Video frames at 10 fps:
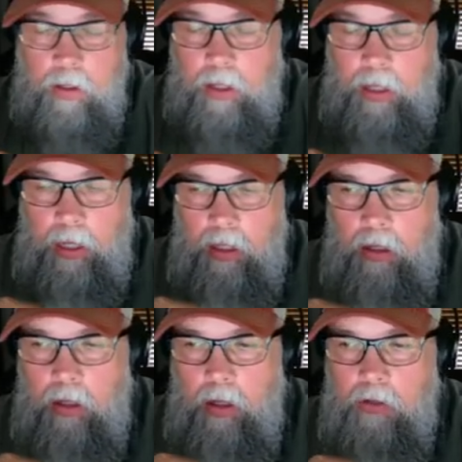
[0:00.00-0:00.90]
and
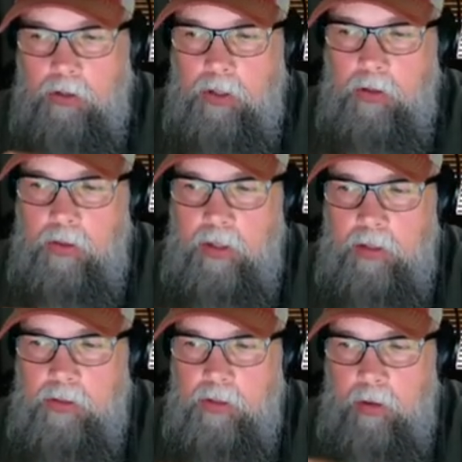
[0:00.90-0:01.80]
all those other
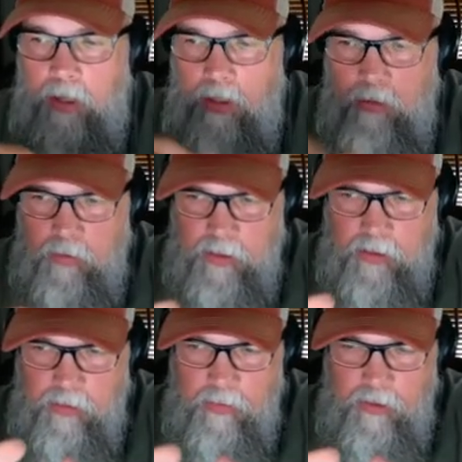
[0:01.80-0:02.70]
things. So uh,
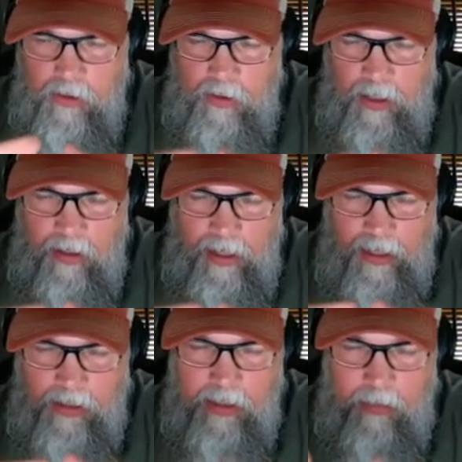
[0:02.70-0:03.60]
since since
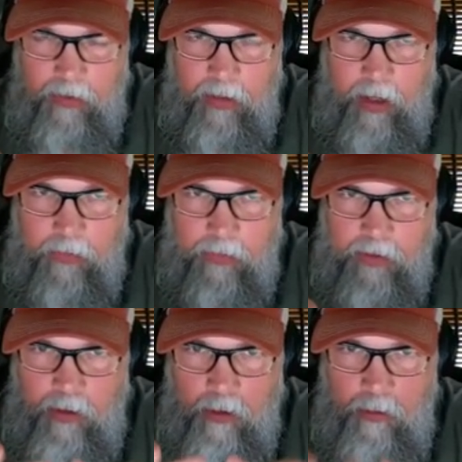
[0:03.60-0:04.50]
landscape photography is
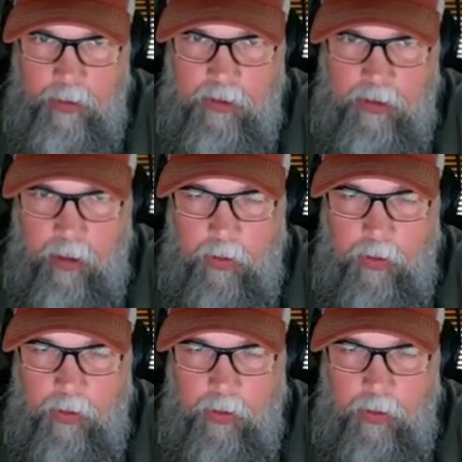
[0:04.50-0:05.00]
a little bit slower